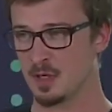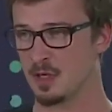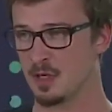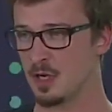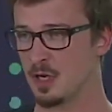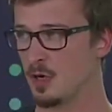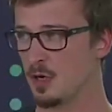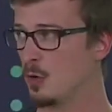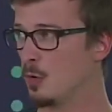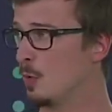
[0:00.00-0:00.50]

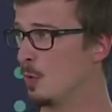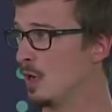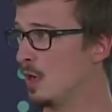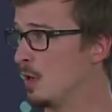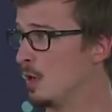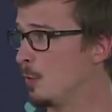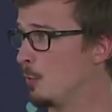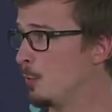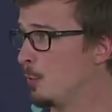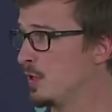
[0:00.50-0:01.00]

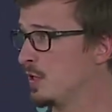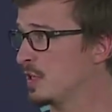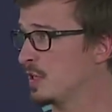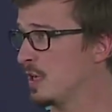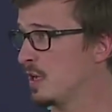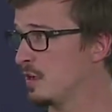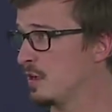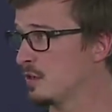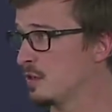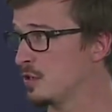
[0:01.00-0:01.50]
now we
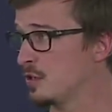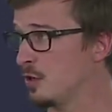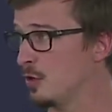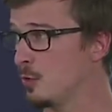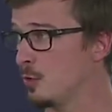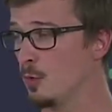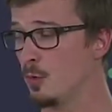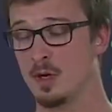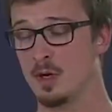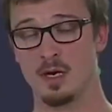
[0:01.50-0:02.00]
can
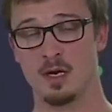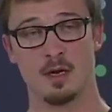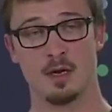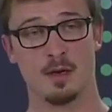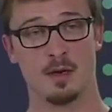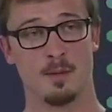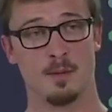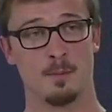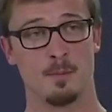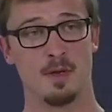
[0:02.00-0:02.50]

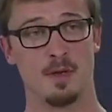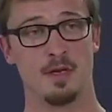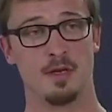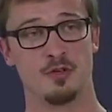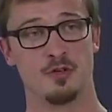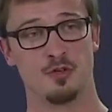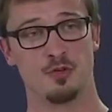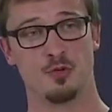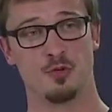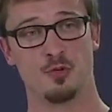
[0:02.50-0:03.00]
go
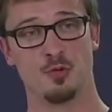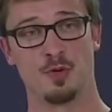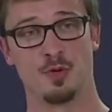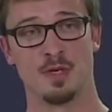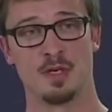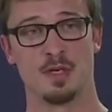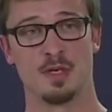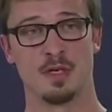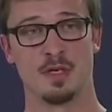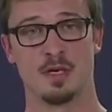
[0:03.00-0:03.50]
into
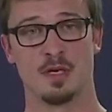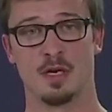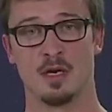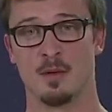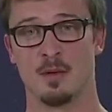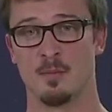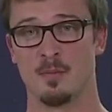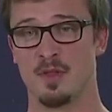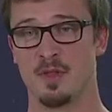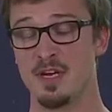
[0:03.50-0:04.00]

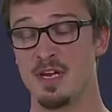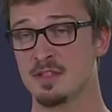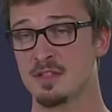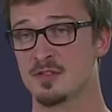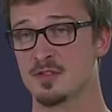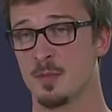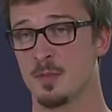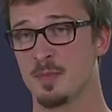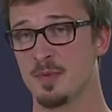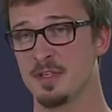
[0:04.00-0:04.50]
the
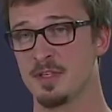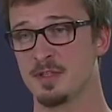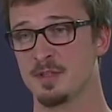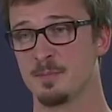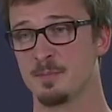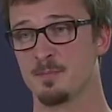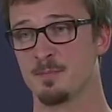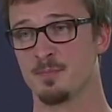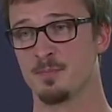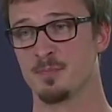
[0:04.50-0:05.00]
next
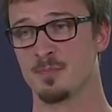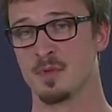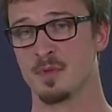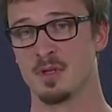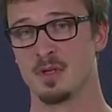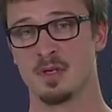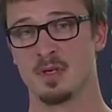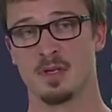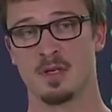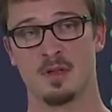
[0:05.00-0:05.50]
topic,
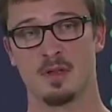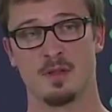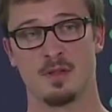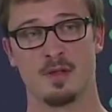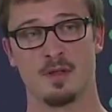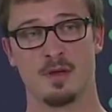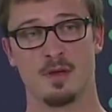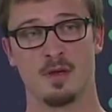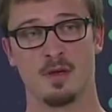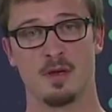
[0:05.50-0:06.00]

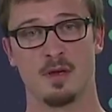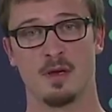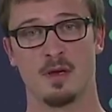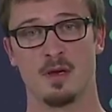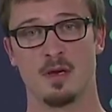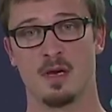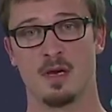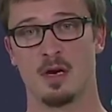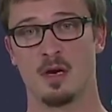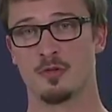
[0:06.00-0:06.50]
the
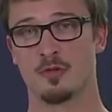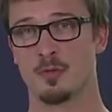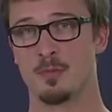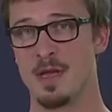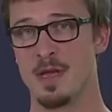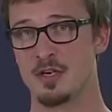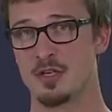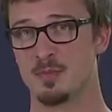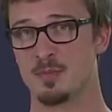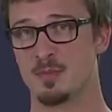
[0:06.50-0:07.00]

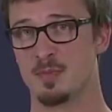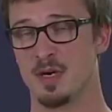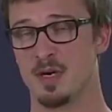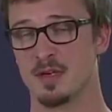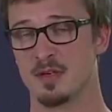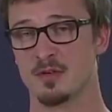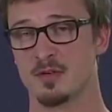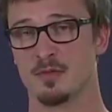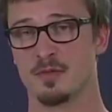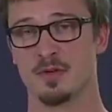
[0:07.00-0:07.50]
automation
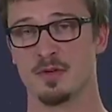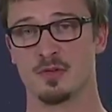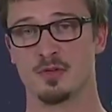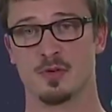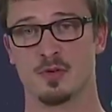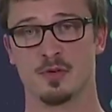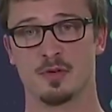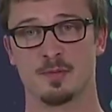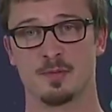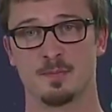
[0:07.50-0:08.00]
part of the talk.